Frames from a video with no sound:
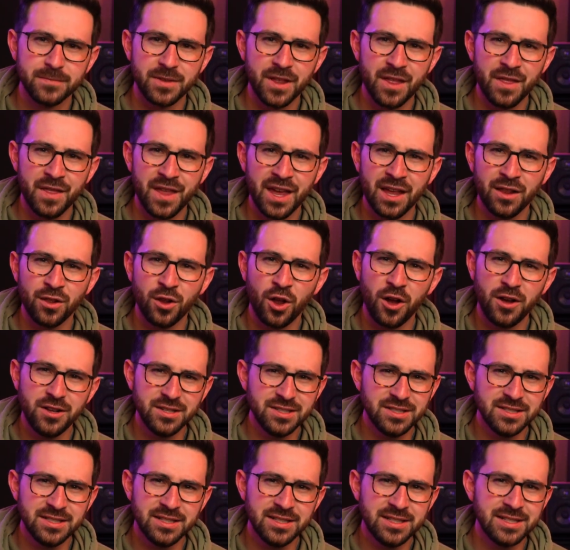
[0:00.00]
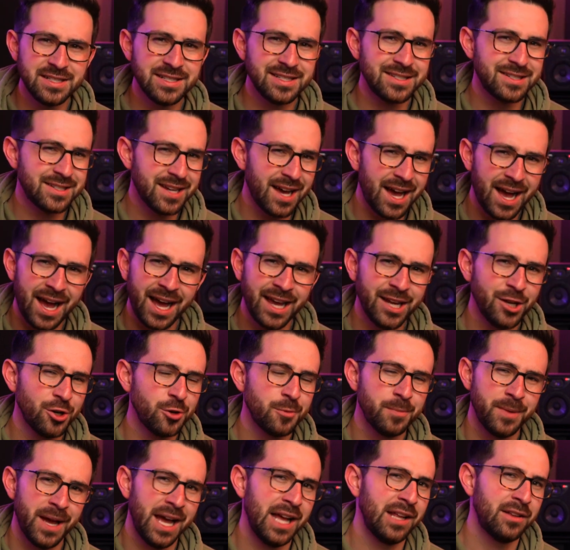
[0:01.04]
they lost an entire
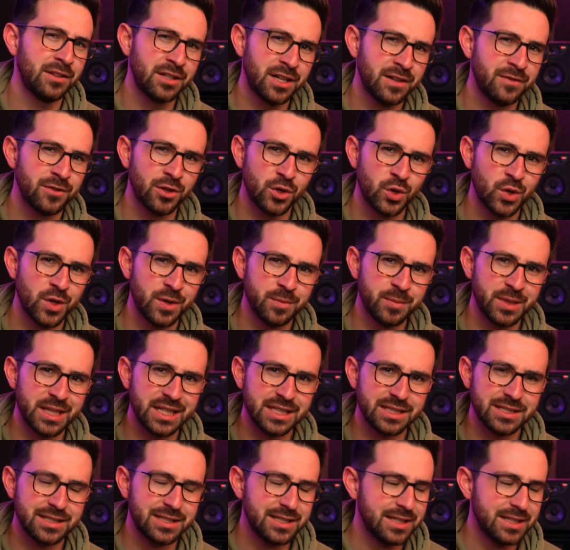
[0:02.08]
pallet of equipment.